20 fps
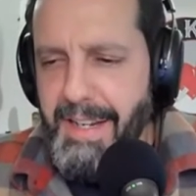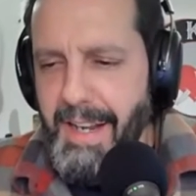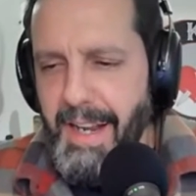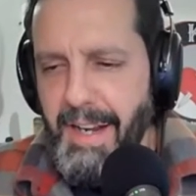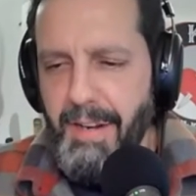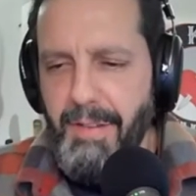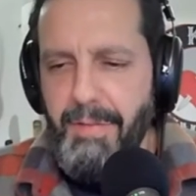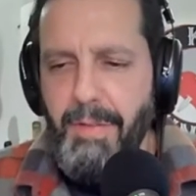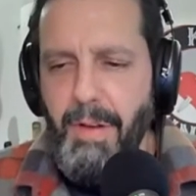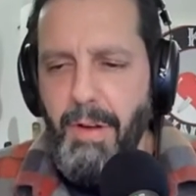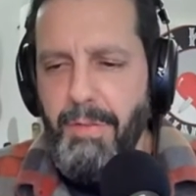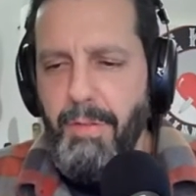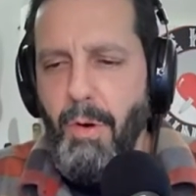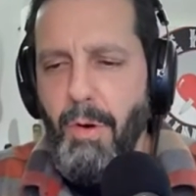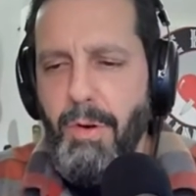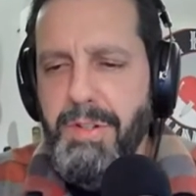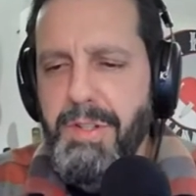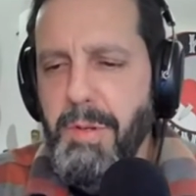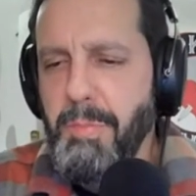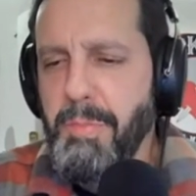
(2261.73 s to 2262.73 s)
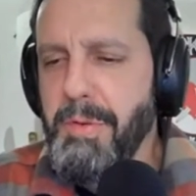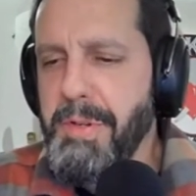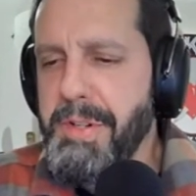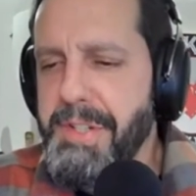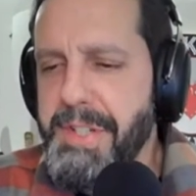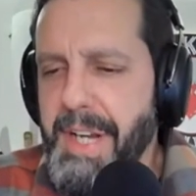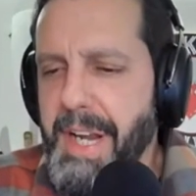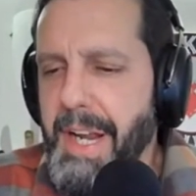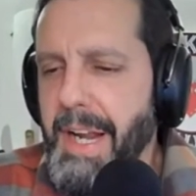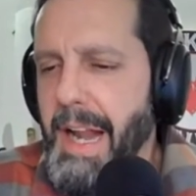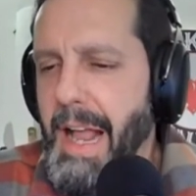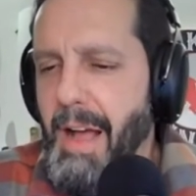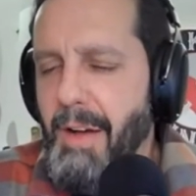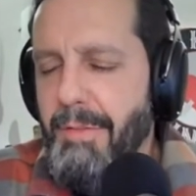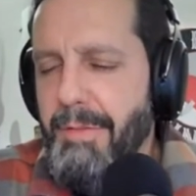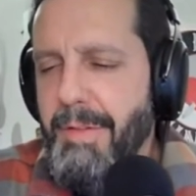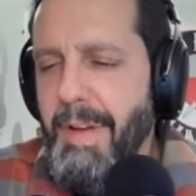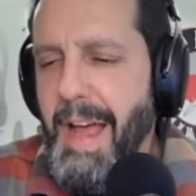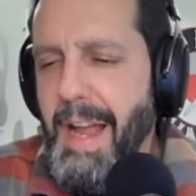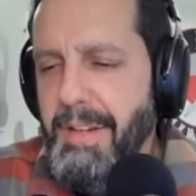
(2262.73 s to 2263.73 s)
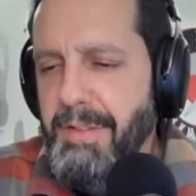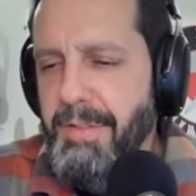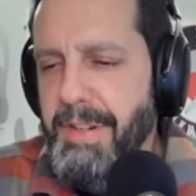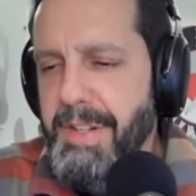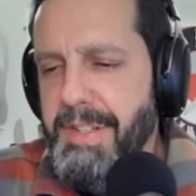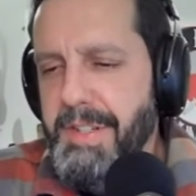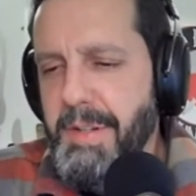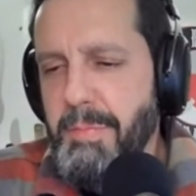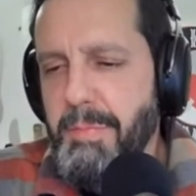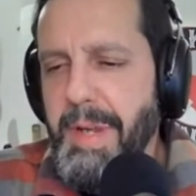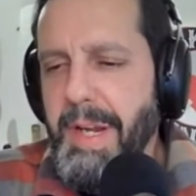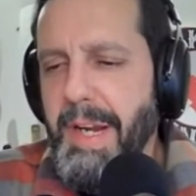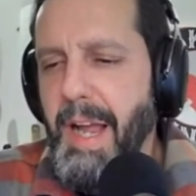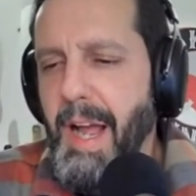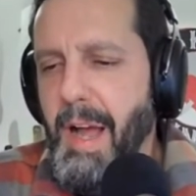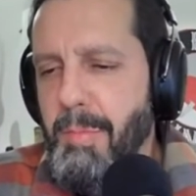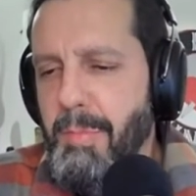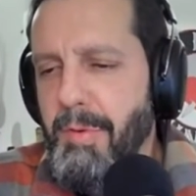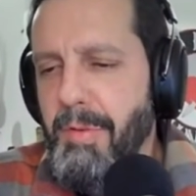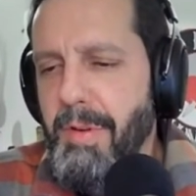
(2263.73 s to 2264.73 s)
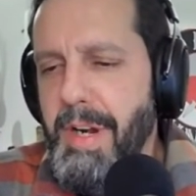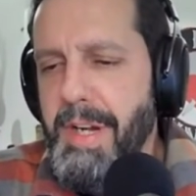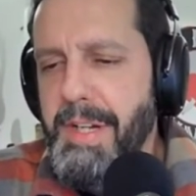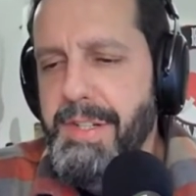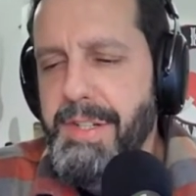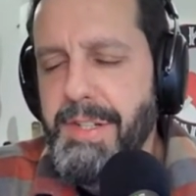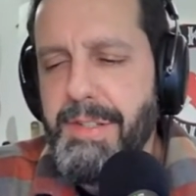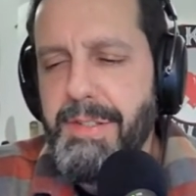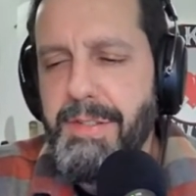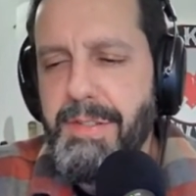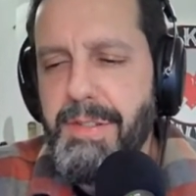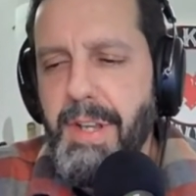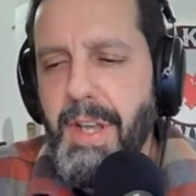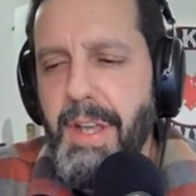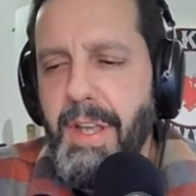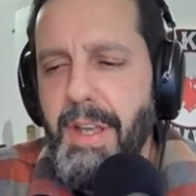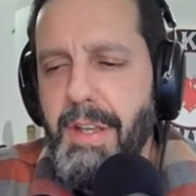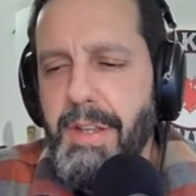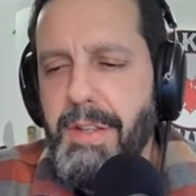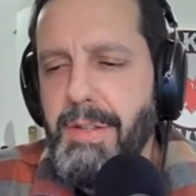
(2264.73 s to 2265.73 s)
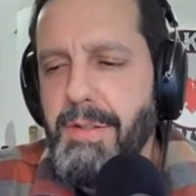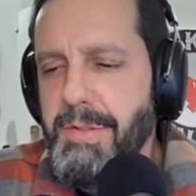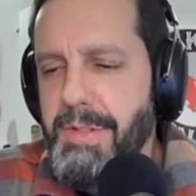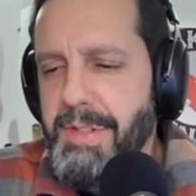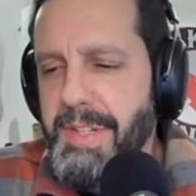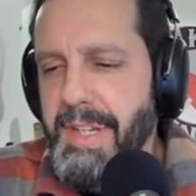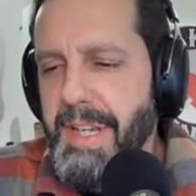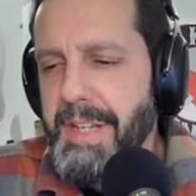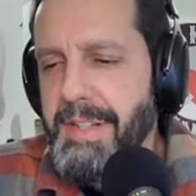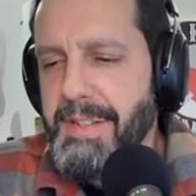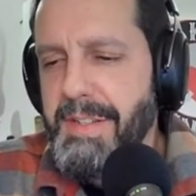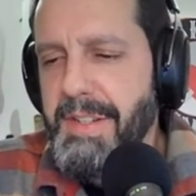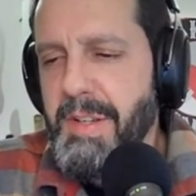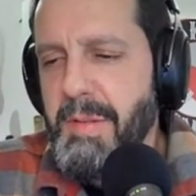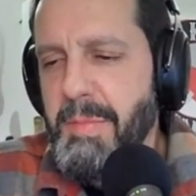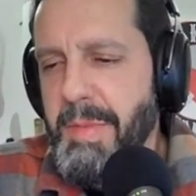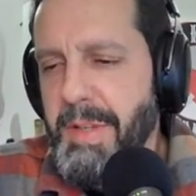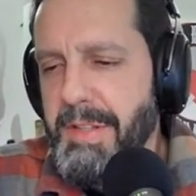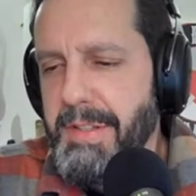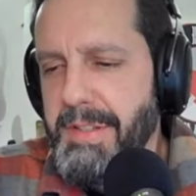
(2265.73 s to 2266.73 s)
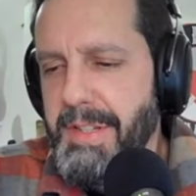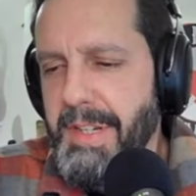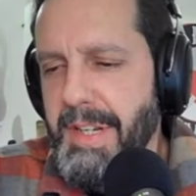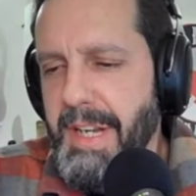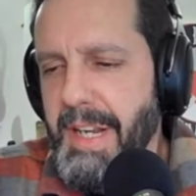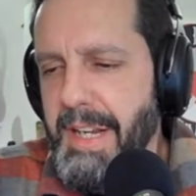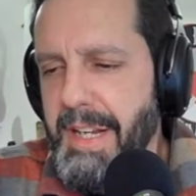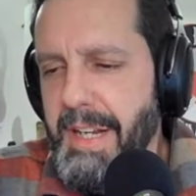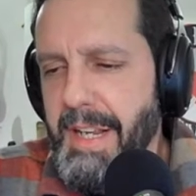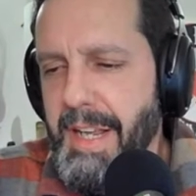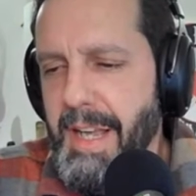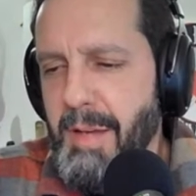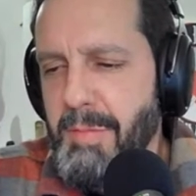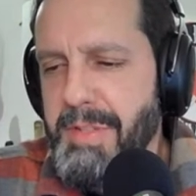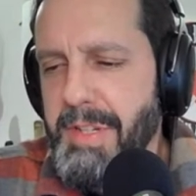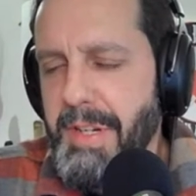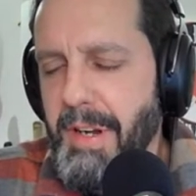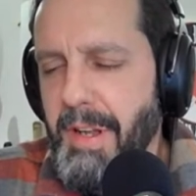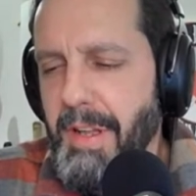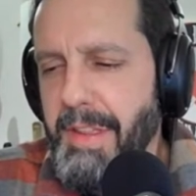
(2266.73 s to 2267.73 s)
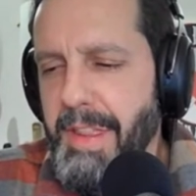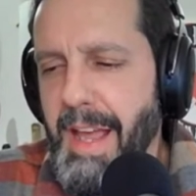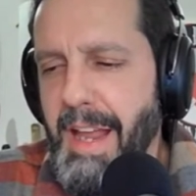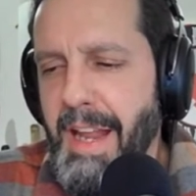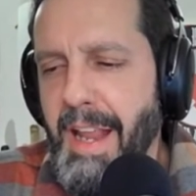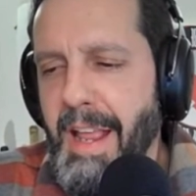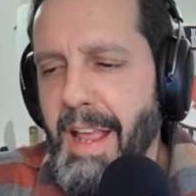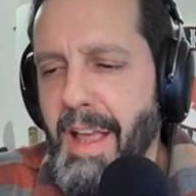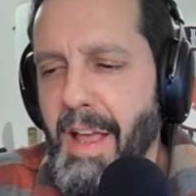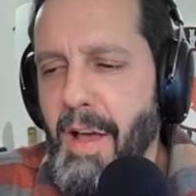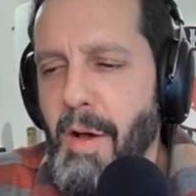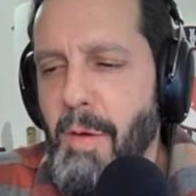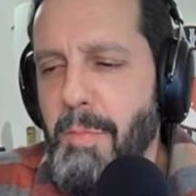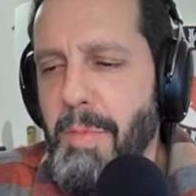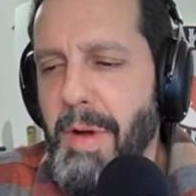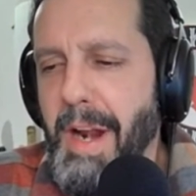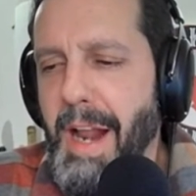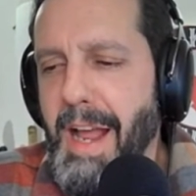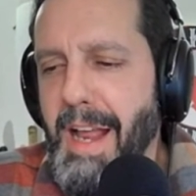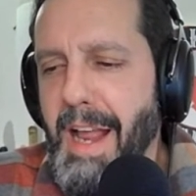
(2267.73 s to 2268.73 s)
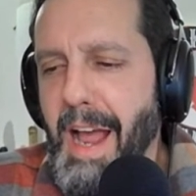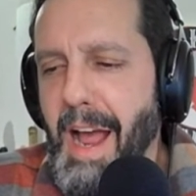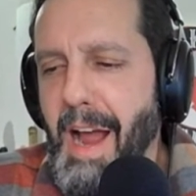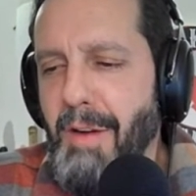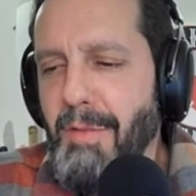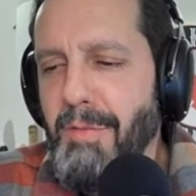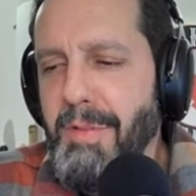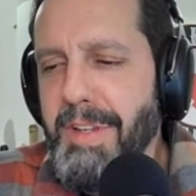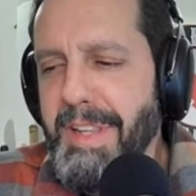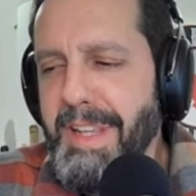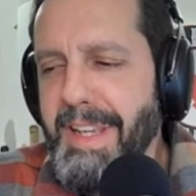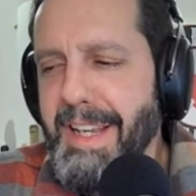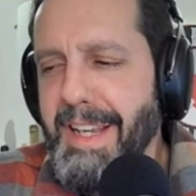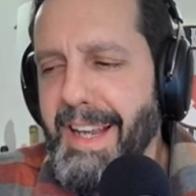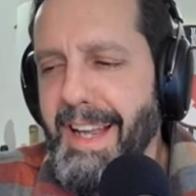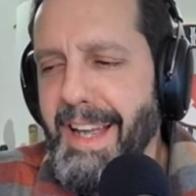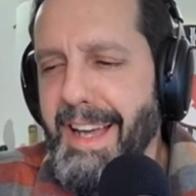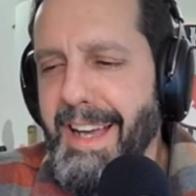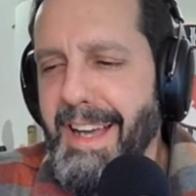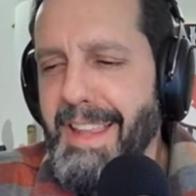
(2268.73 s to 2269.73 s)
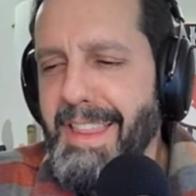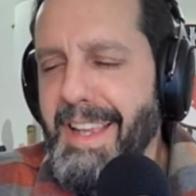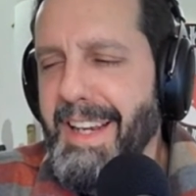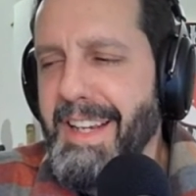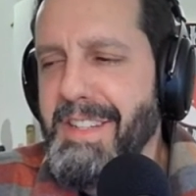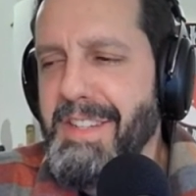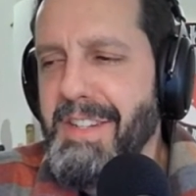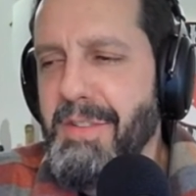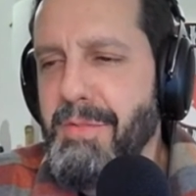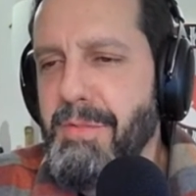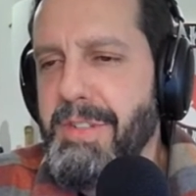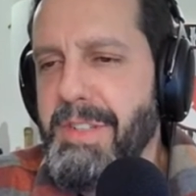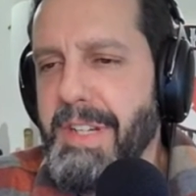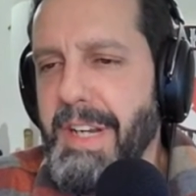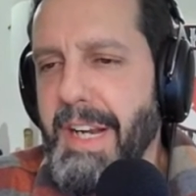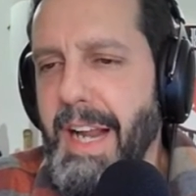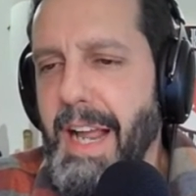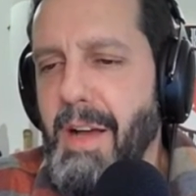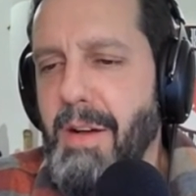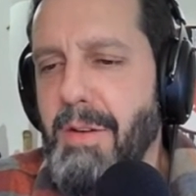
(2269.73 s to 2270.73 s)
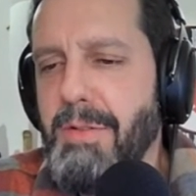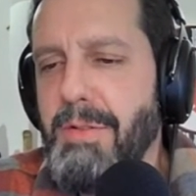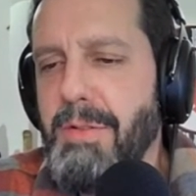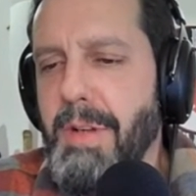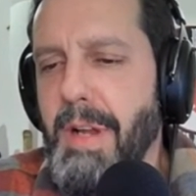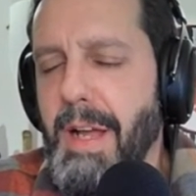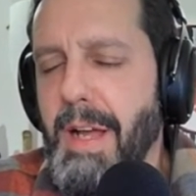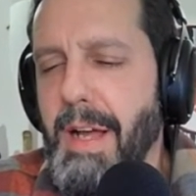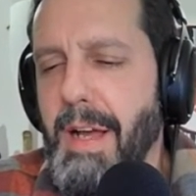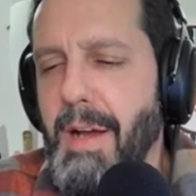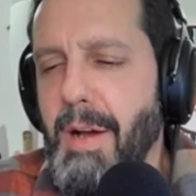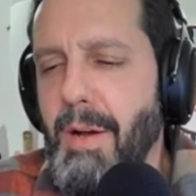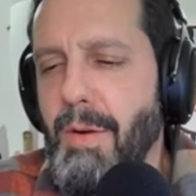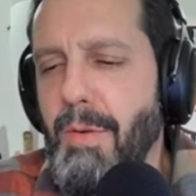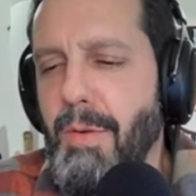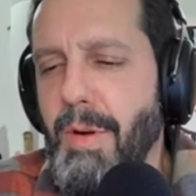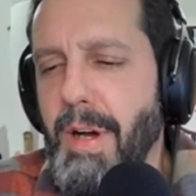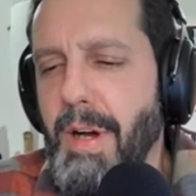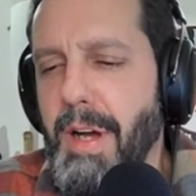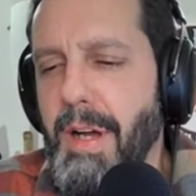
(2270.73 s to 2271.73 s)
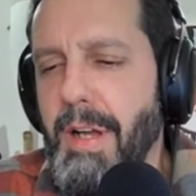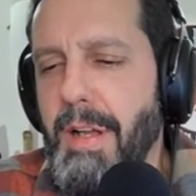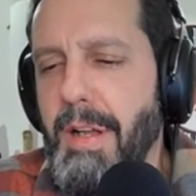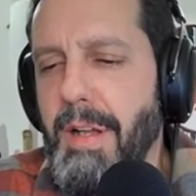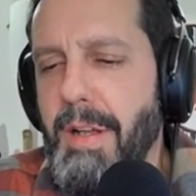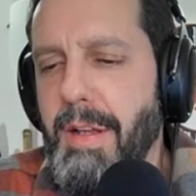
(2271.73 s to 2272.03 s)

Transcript: and, of, of course, appreciate how factories and big operations use CNC mills and EDMs and all that. But I, mm. I mm-hmm. really uh, think it's interesting how how uh,